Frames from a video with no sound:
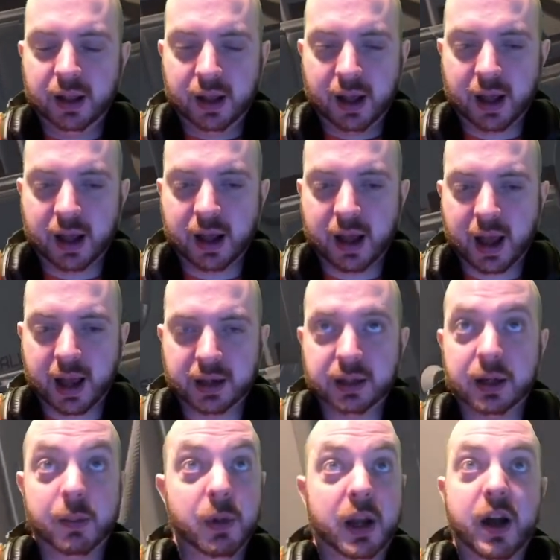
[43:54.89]
and
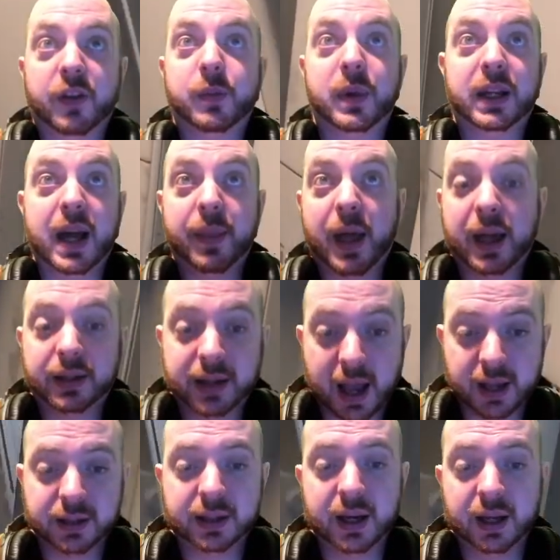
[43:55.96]
I'm looking after my dad that has
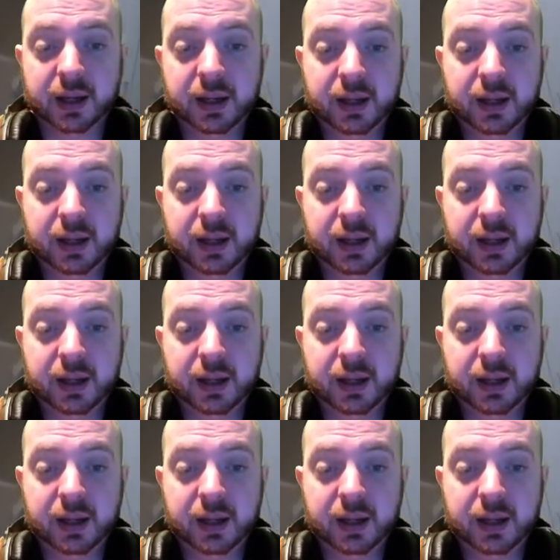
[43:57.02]
cancer.